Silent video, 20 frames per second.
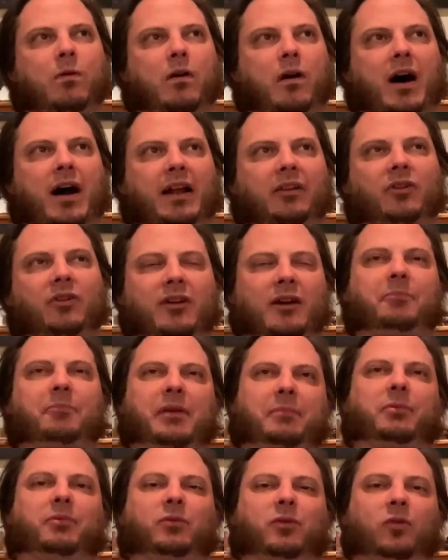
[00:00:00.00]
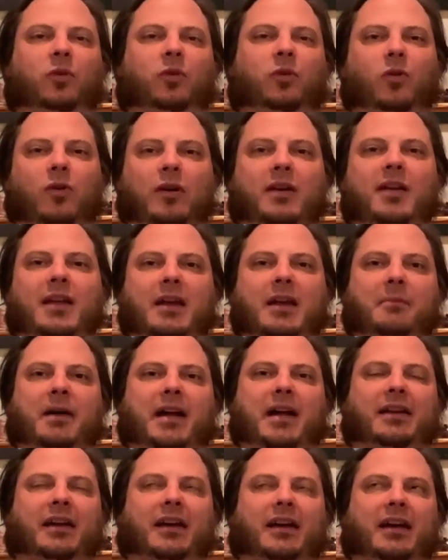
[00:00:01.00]
I look at people talking
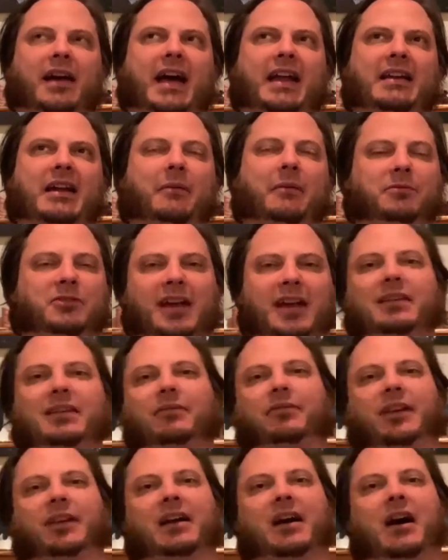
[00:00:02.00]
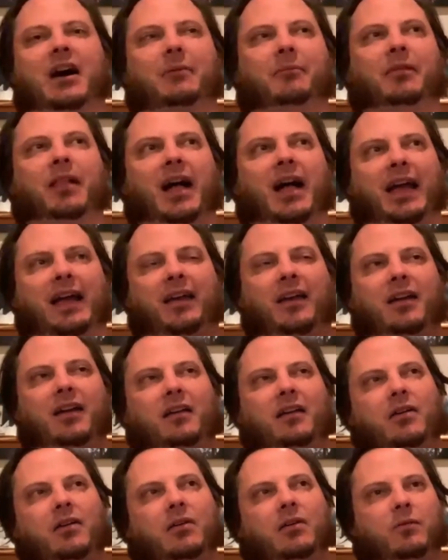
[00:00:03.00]
about it, and objectively, I'm
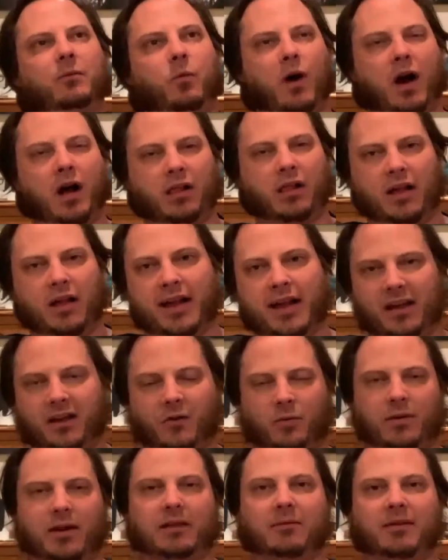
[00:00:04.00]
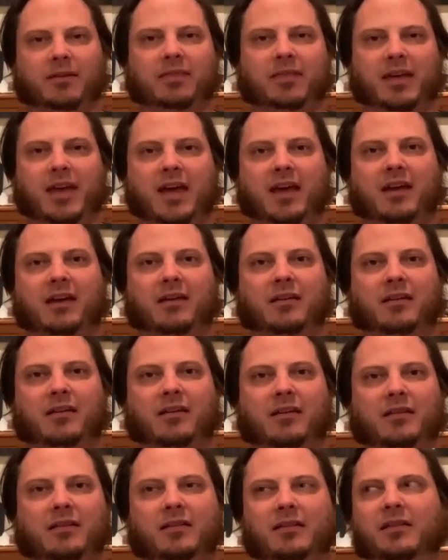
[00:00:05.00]
like, while I agree with that,
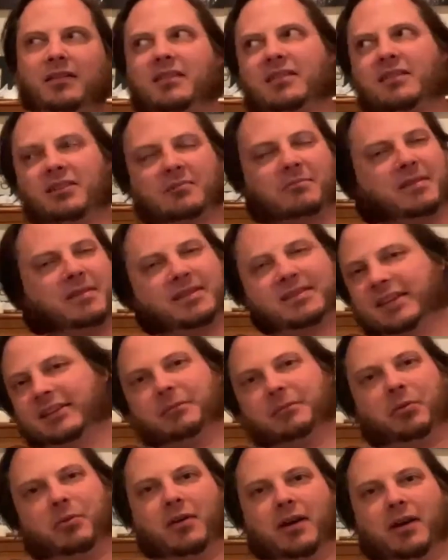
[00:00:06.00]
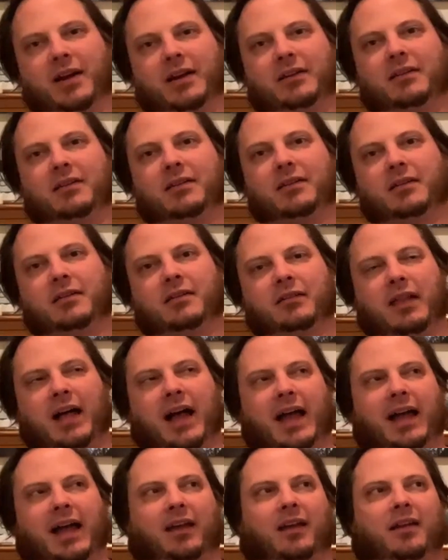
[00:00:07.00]
you're missing the point.
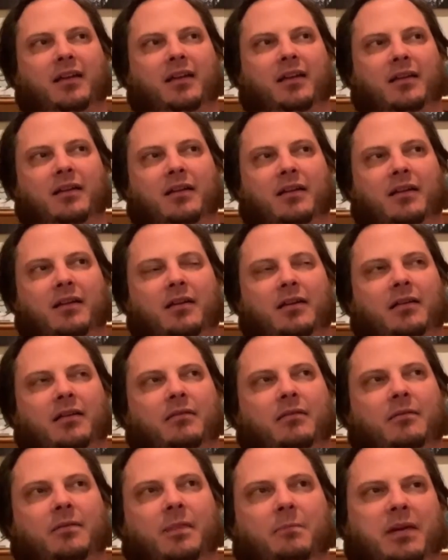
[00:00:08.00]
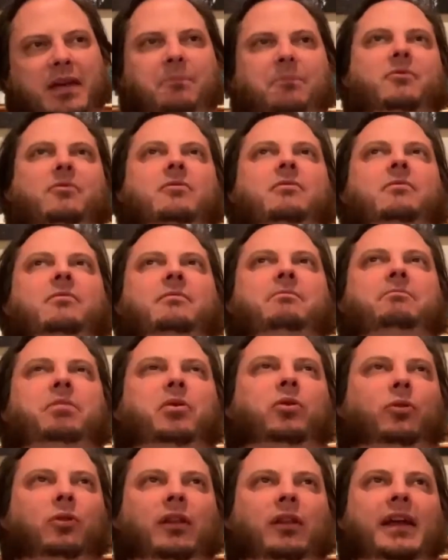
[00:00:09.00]
Like, people
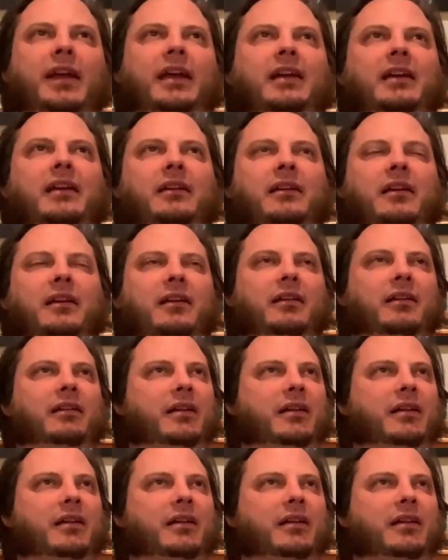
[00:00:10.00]
pulling